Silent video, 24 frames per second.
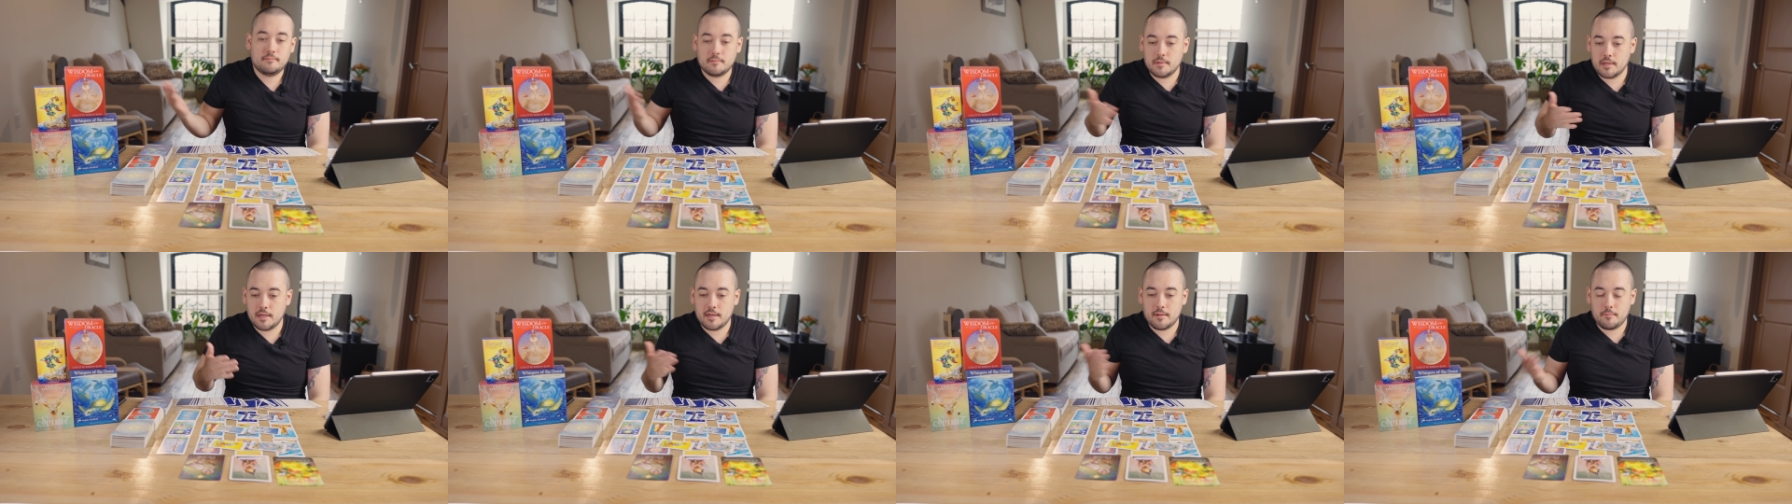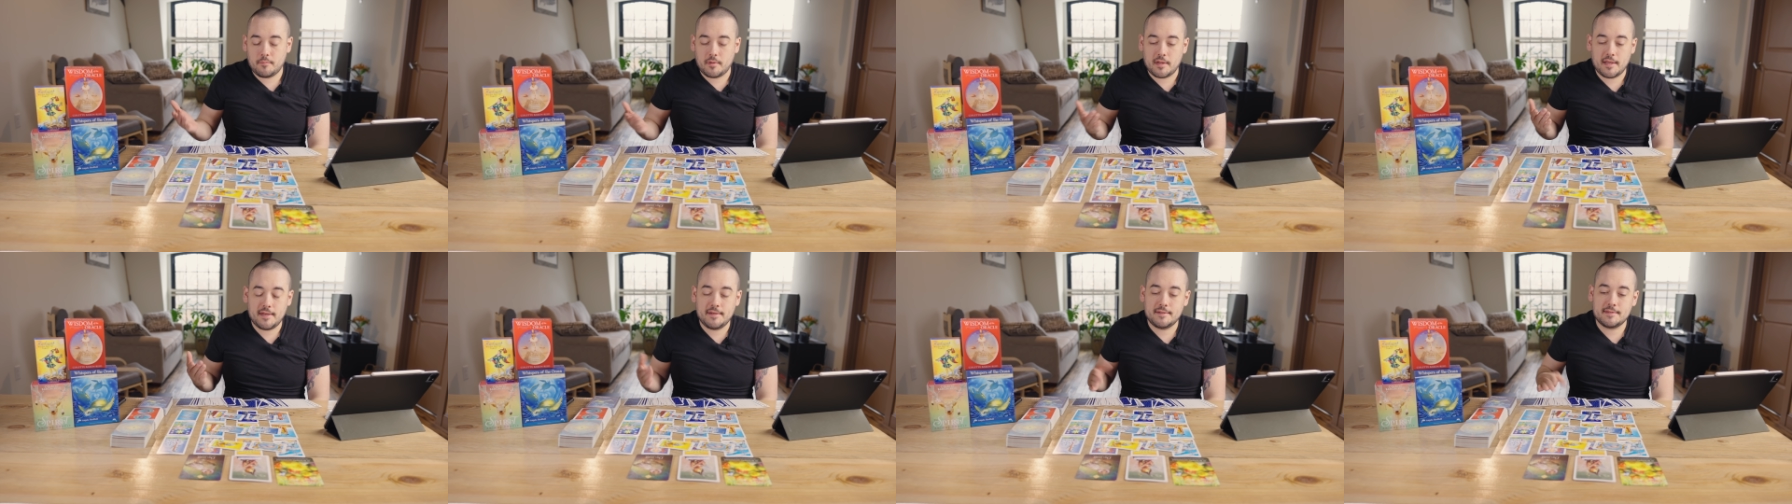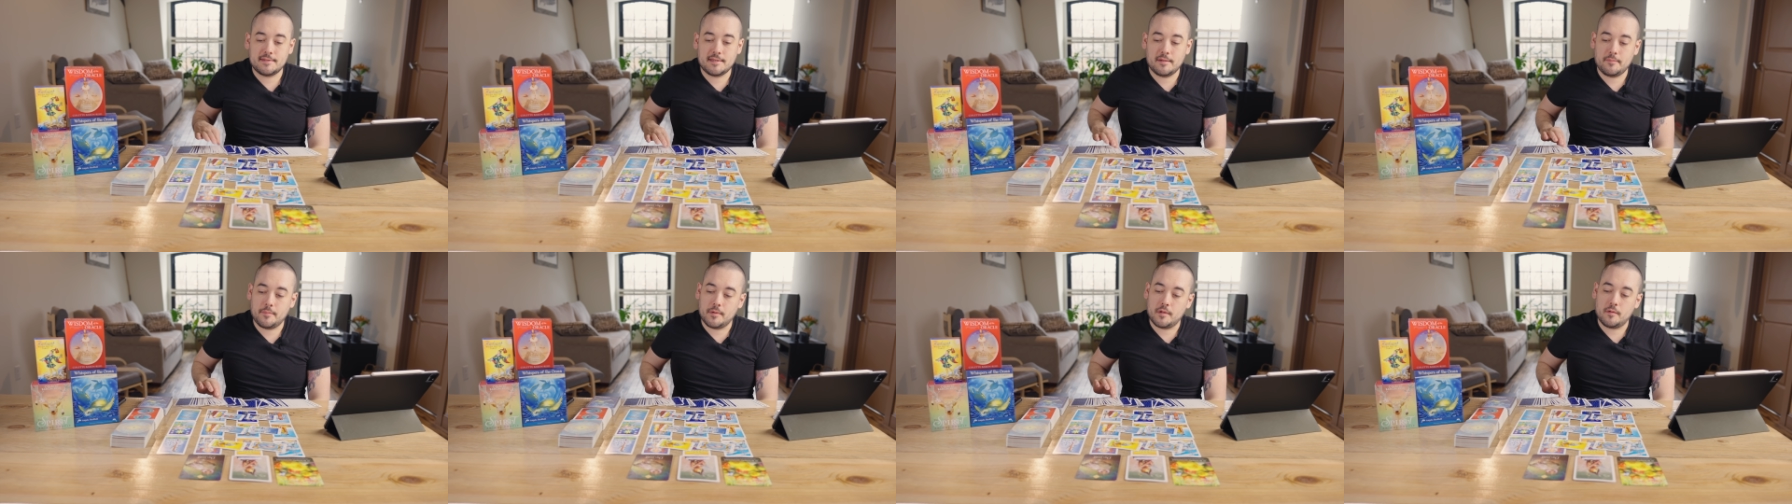Uh, plain and
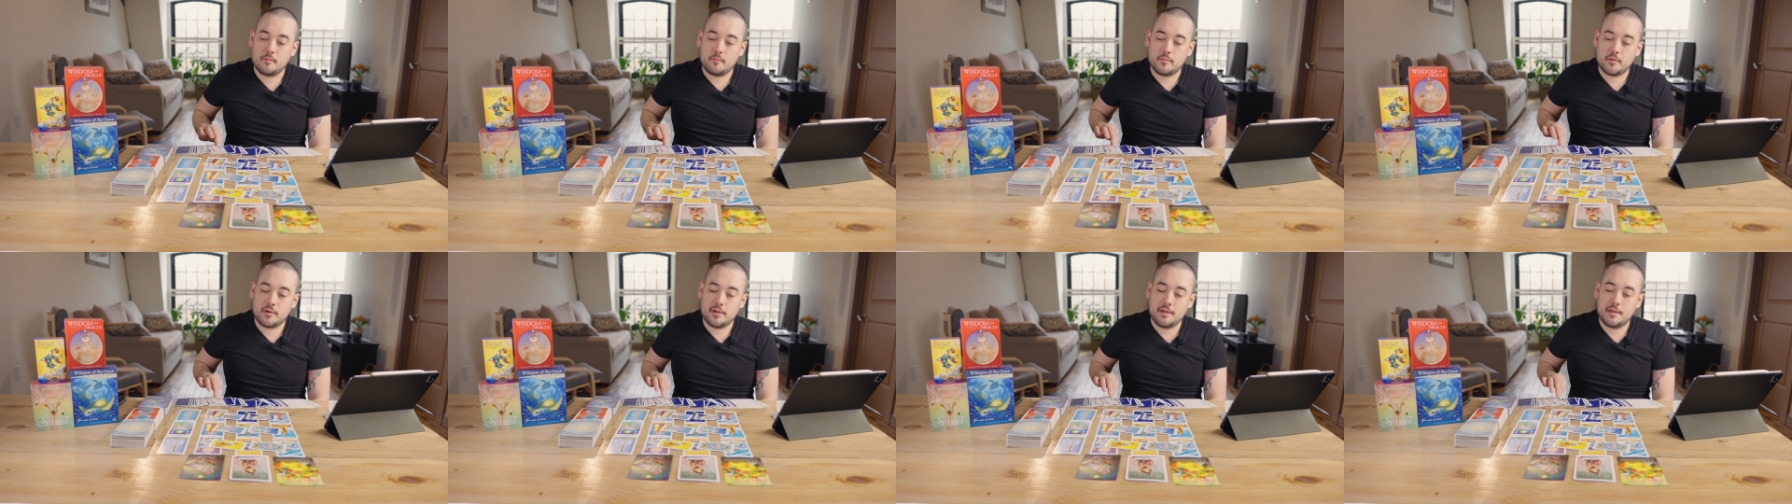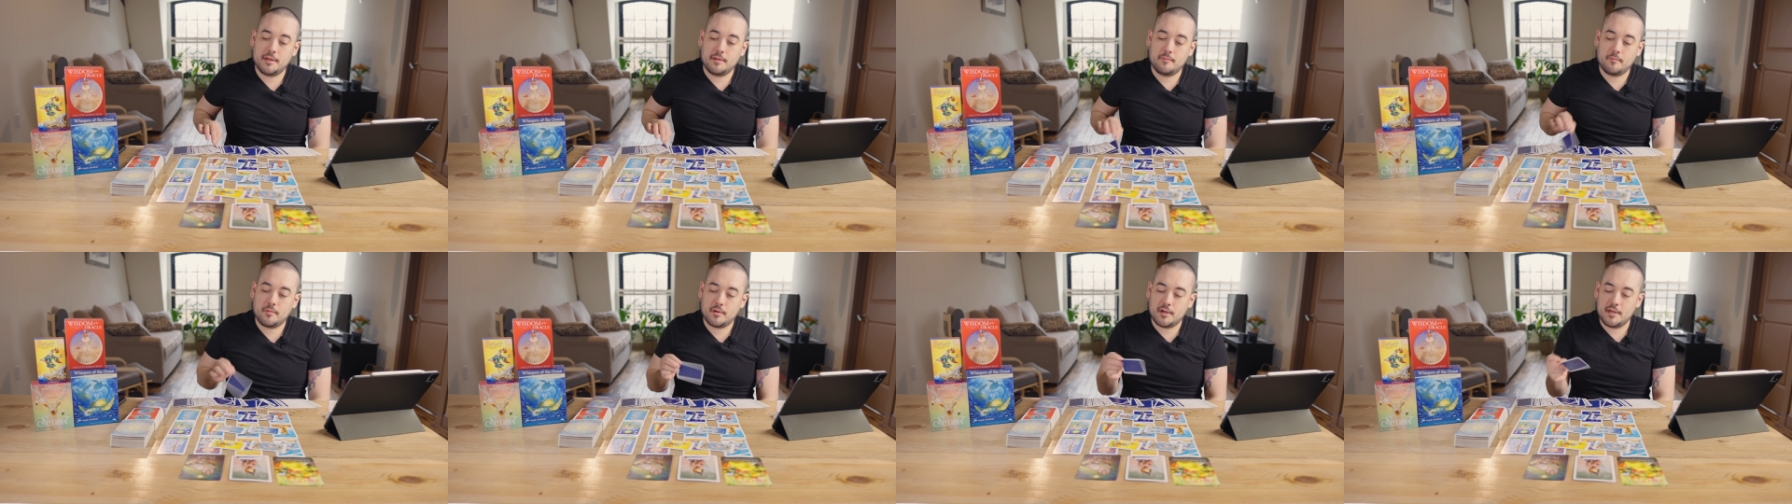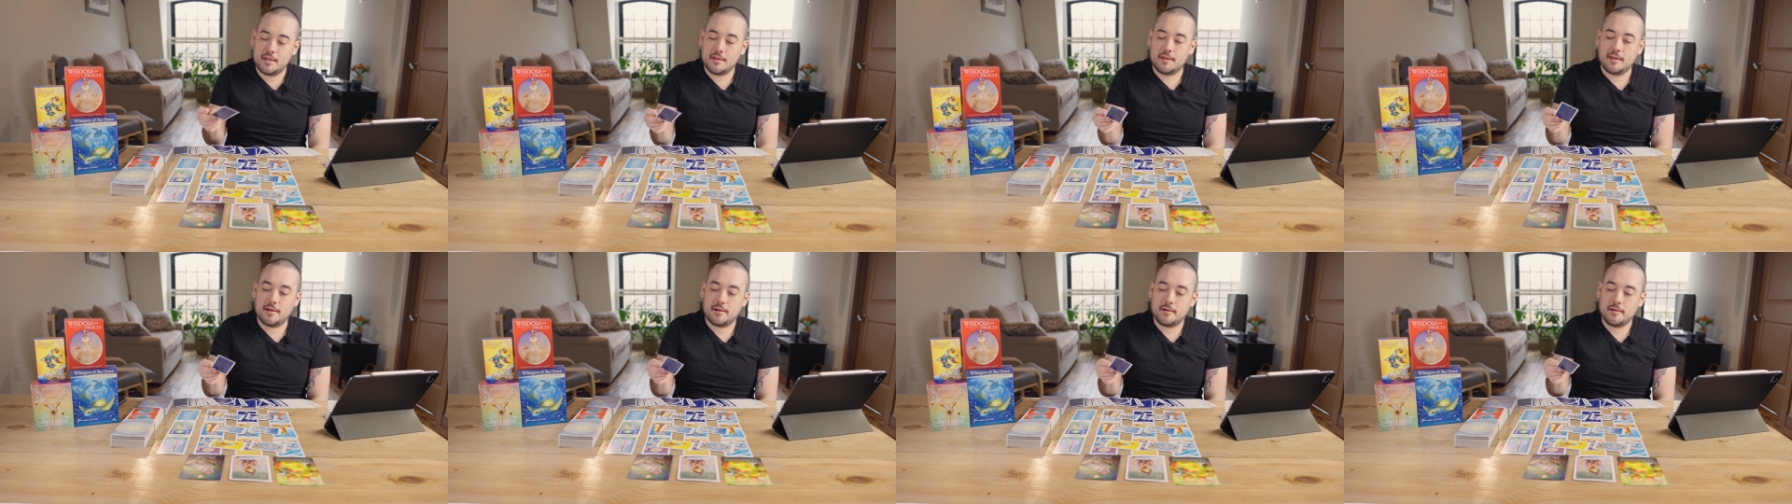simple. Pretty, pretty
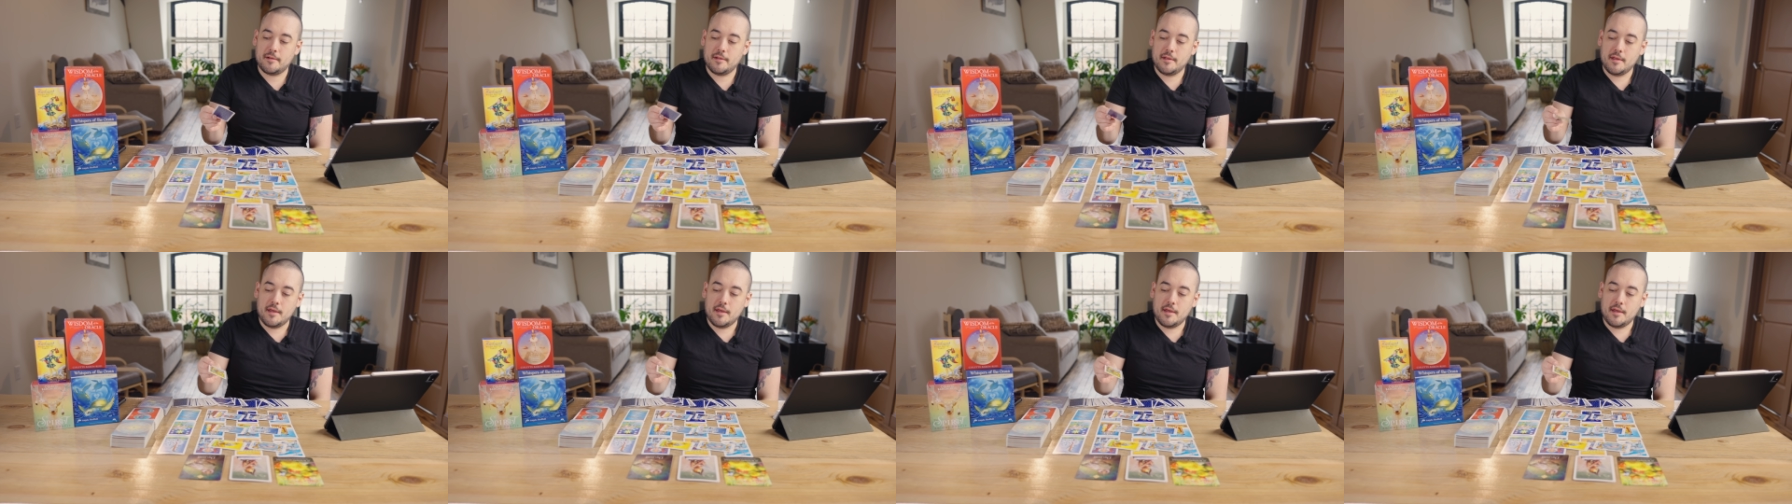clear.